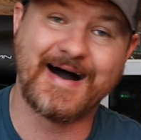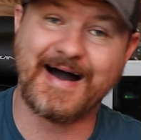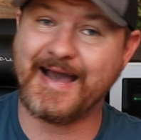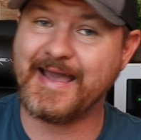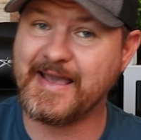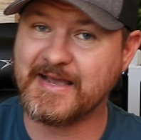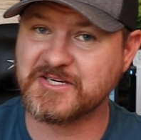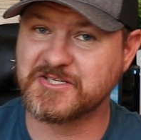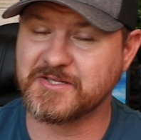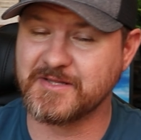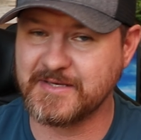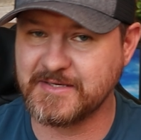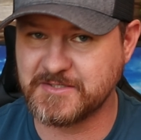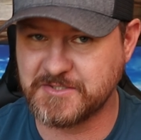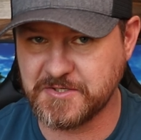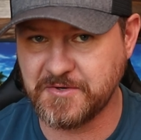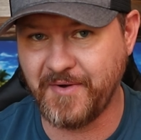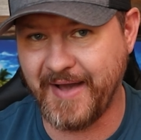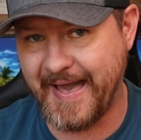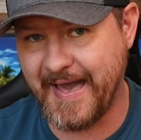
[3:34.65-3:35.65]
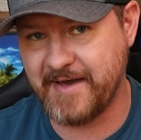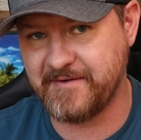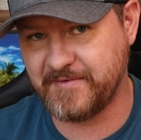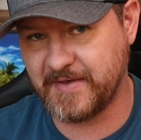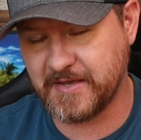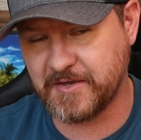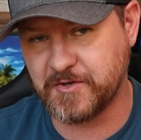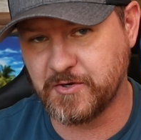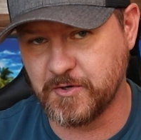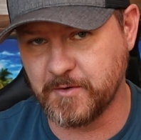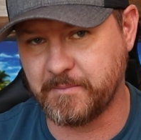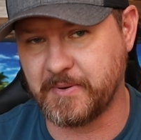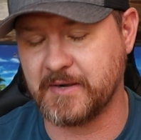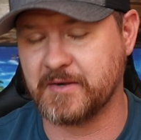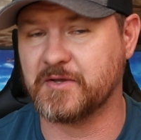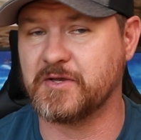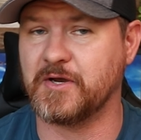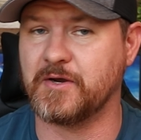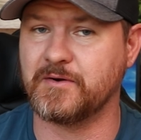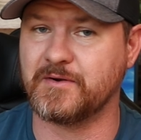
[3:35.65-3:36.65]
I actually do have a
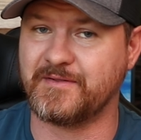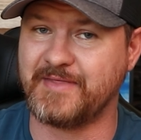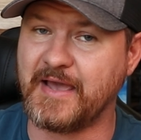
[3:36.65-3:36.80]
coupon code.